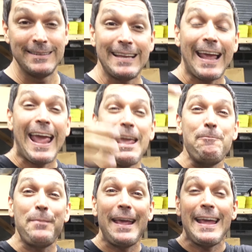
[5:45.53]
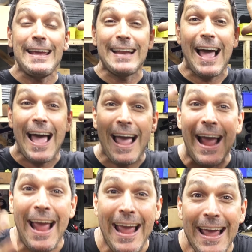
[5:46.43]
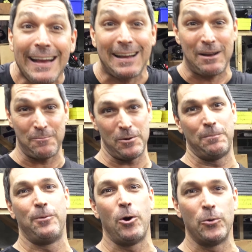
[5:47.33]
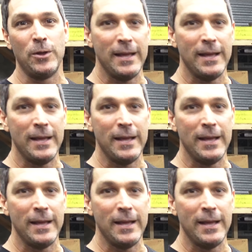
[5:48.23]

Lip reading: They made a heck of a boat.